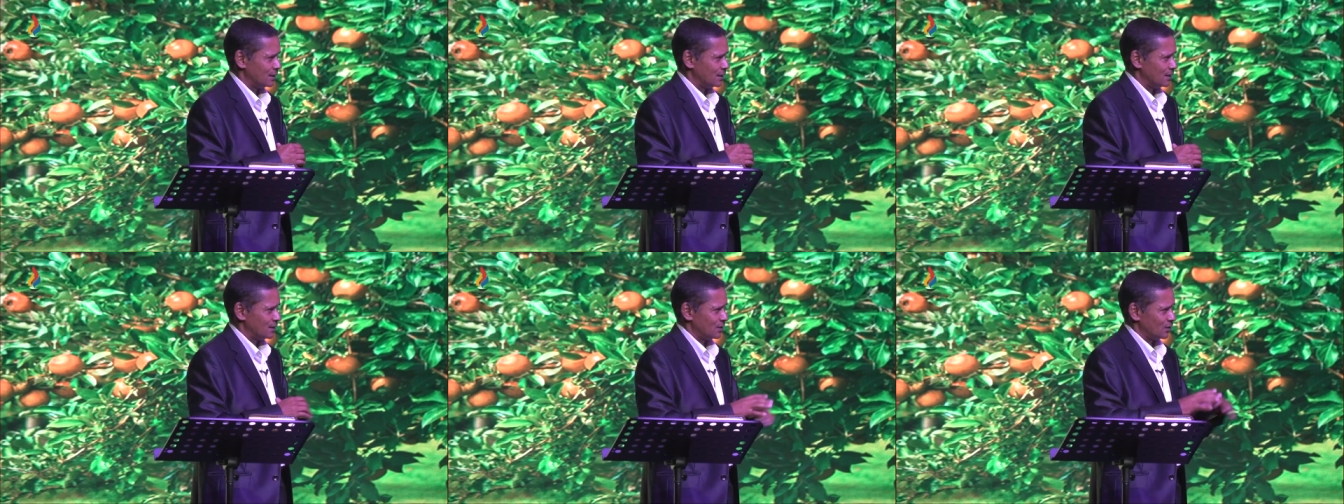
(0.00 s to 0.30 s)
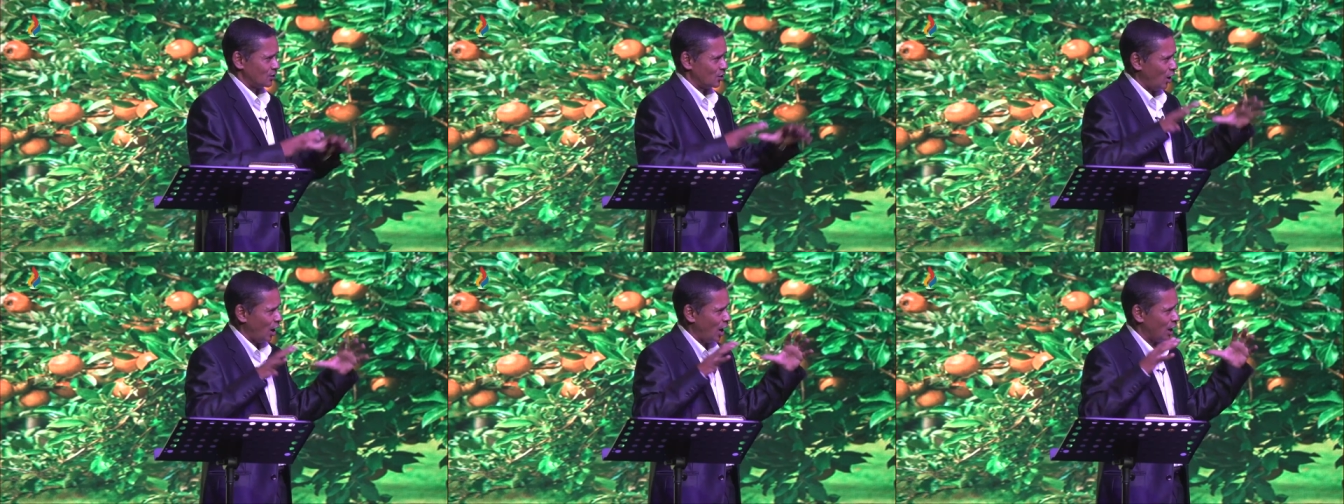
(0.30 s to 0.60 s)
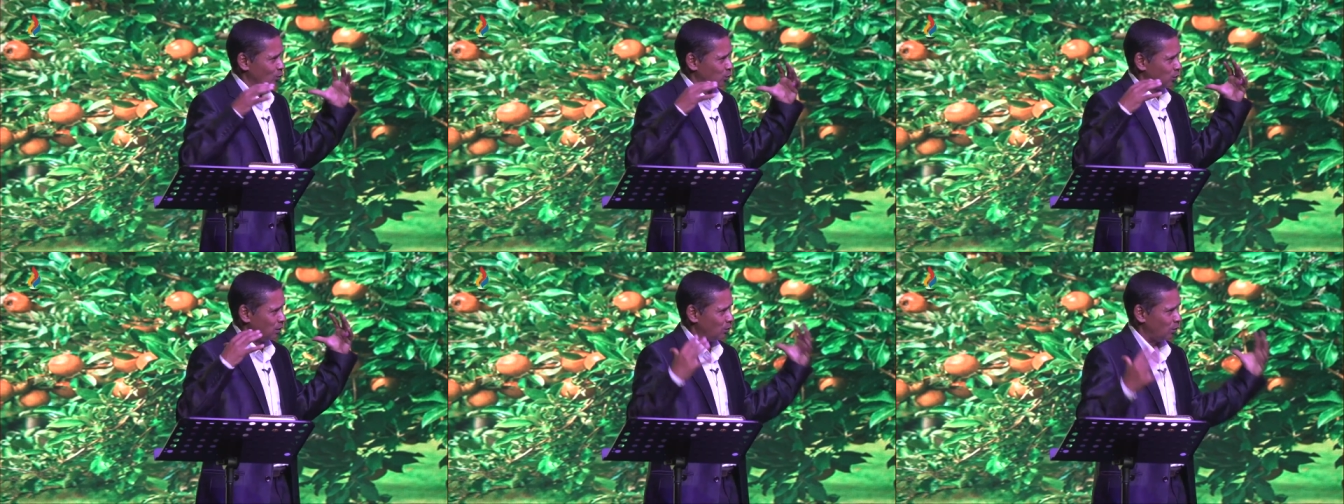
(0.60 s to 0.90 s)
So
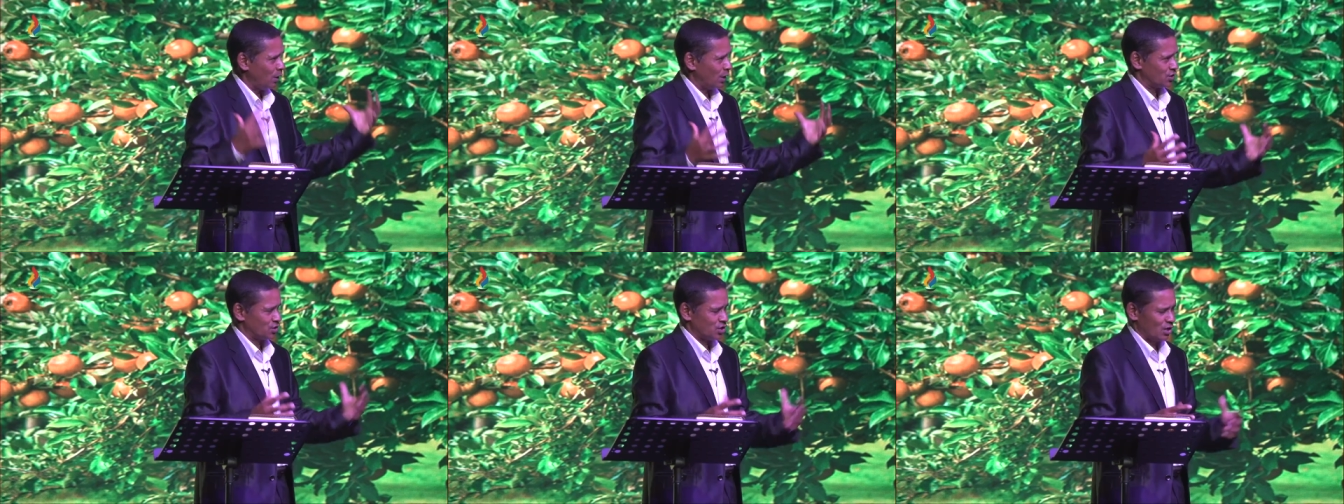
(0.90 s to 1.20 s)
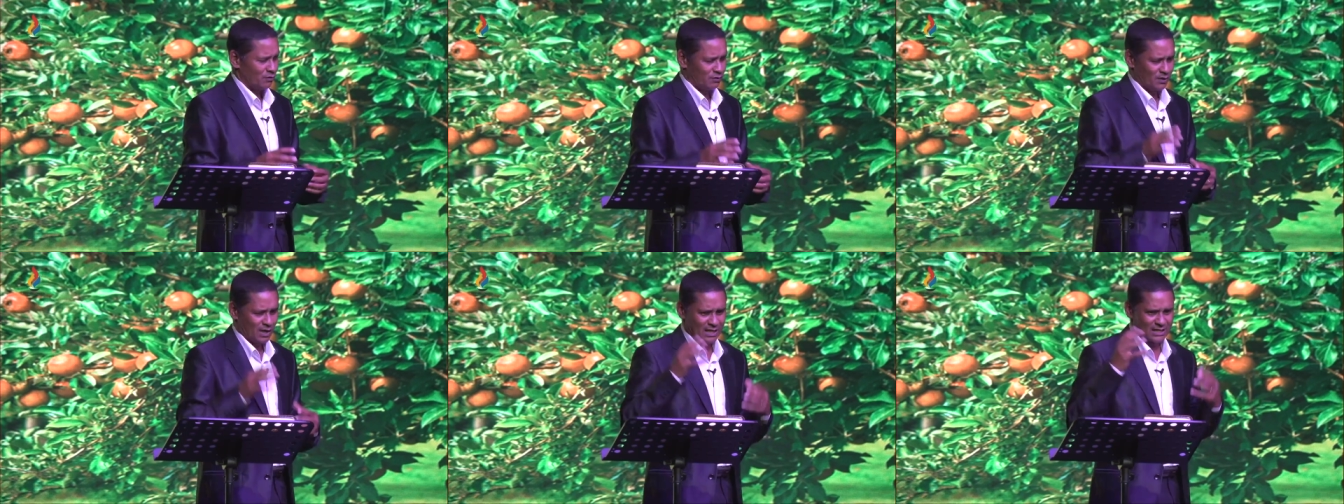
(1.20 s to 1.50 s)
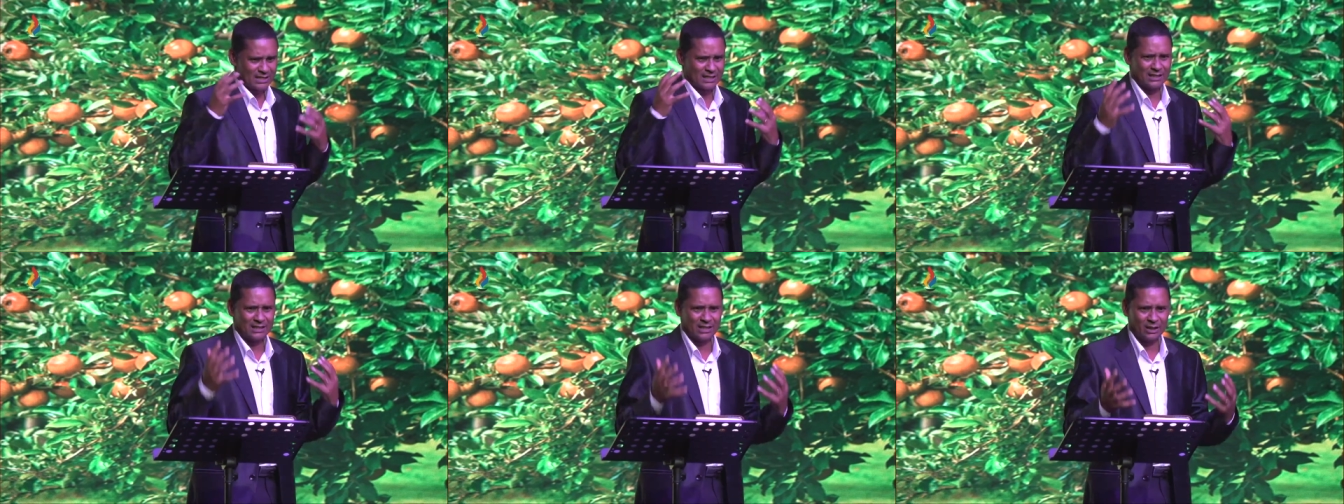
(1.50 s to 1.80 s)
God will watch over
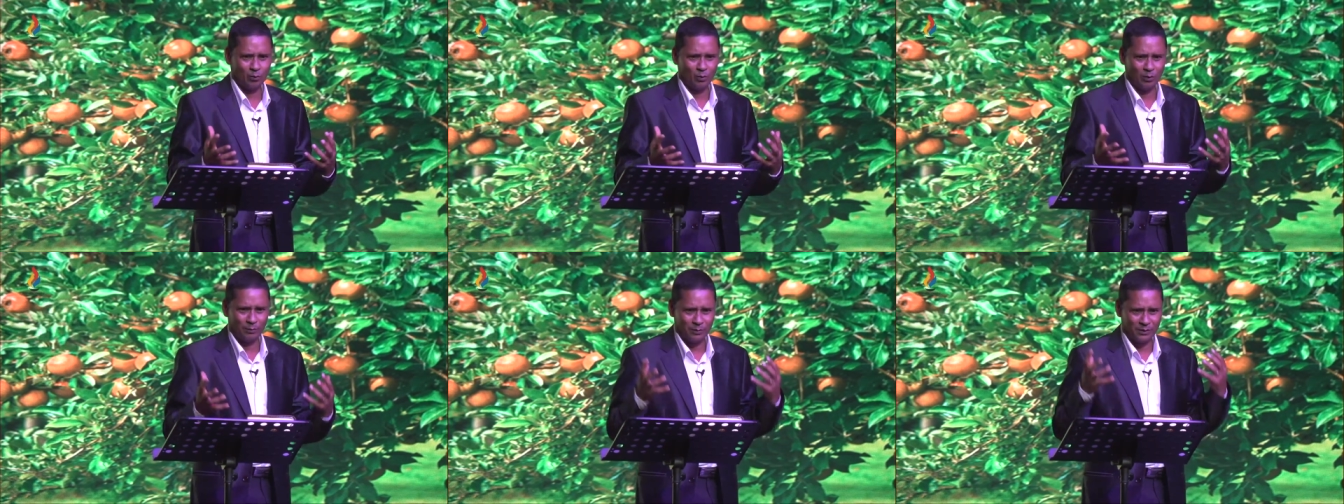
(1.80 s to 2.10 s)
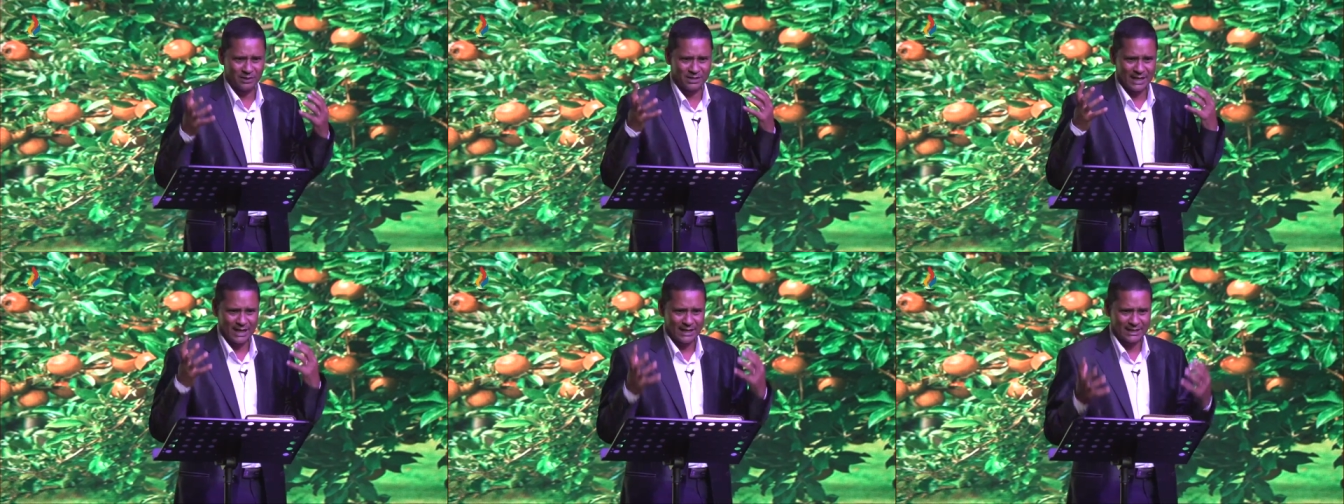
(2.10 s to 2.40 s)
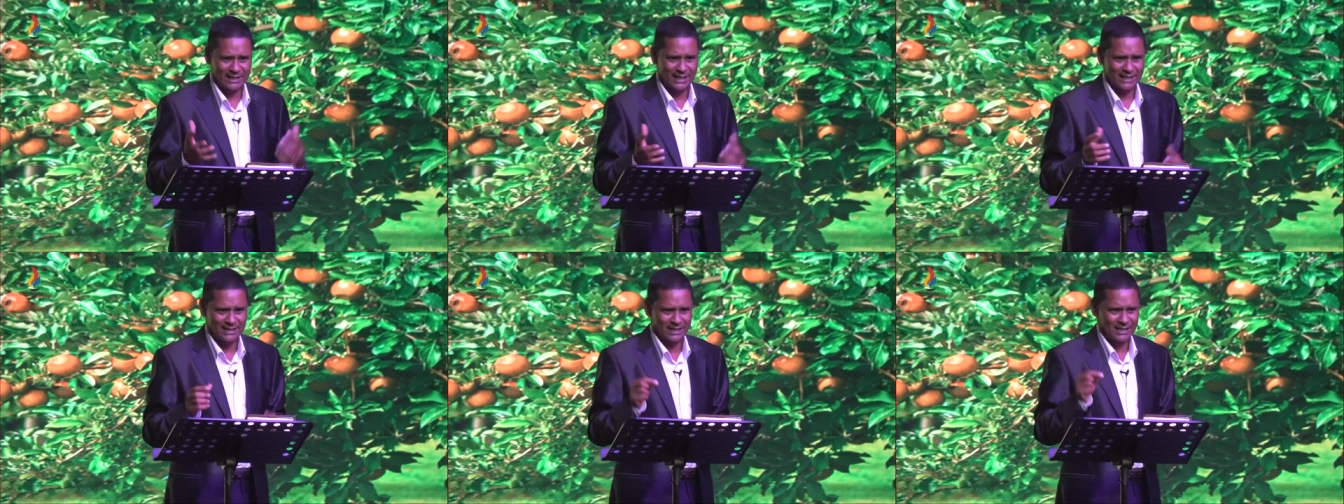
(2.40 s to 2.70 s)
us and He will
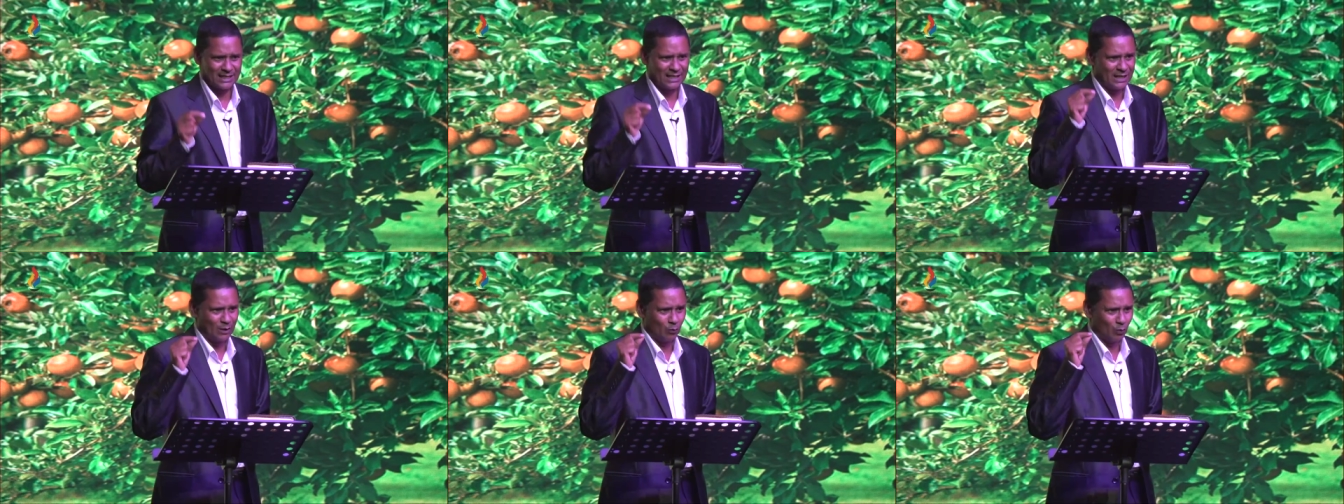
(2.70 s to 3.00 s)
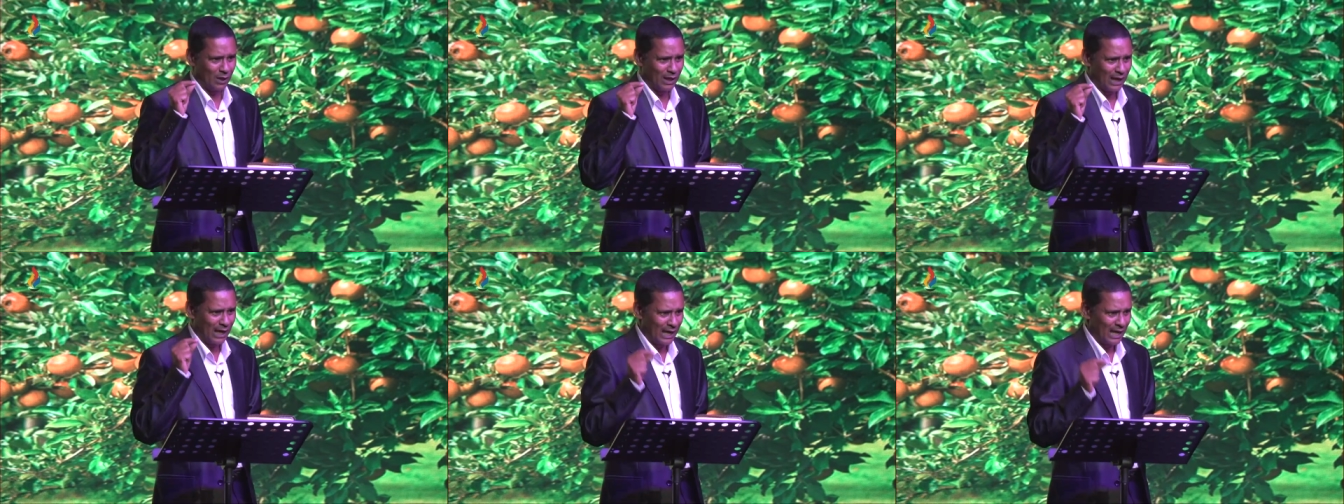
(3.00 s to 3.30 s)
protect us and He will